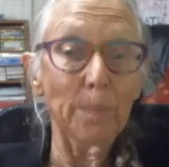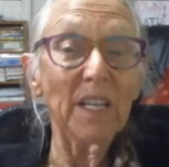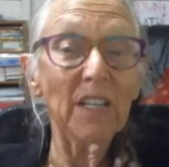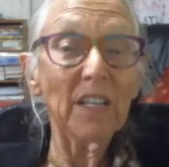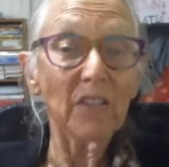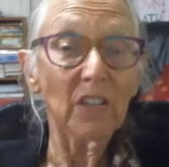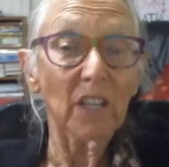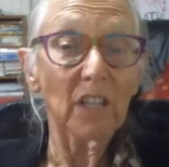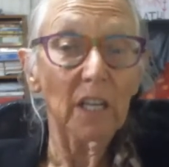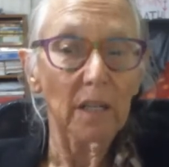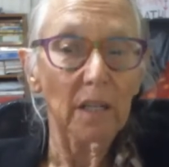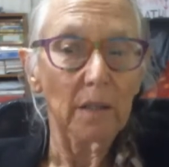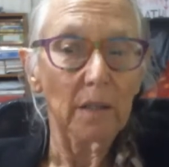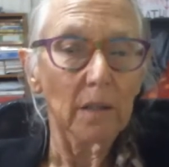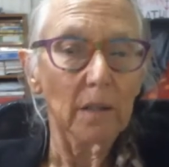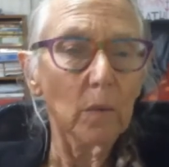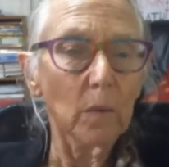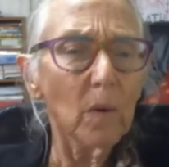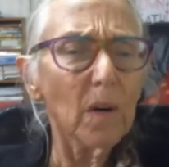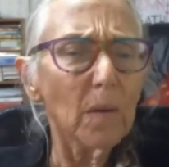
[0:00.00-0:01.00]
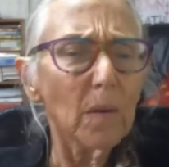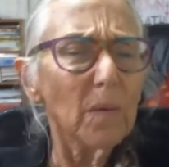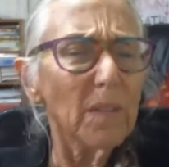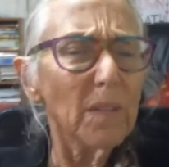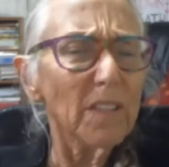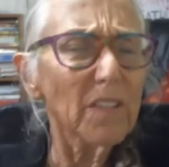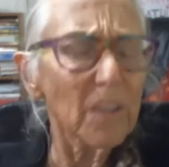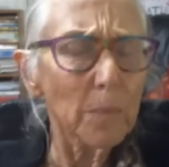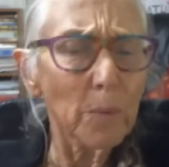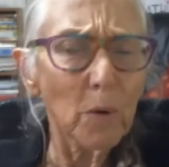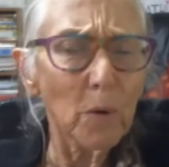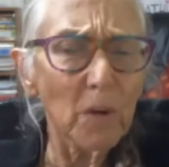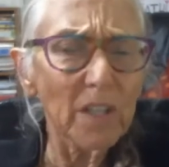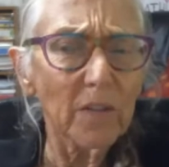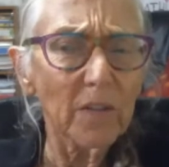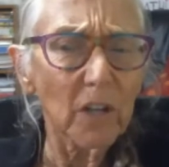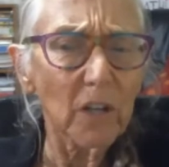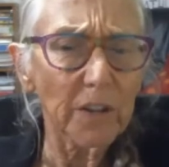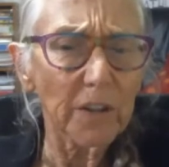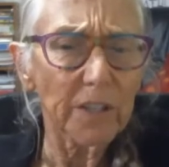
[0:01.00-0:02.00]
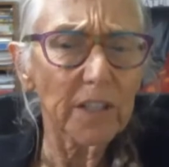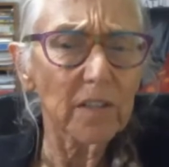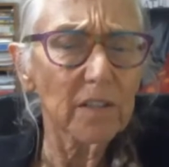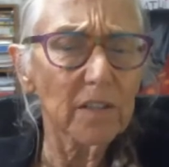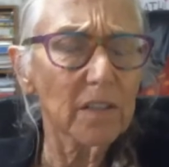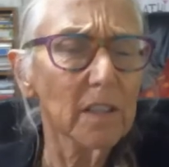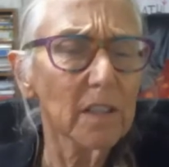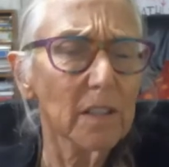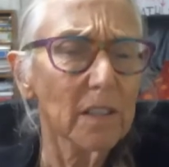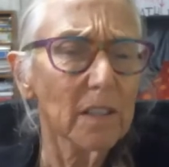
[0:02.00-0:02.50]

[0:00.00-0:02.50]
pitching? What's the point of all this?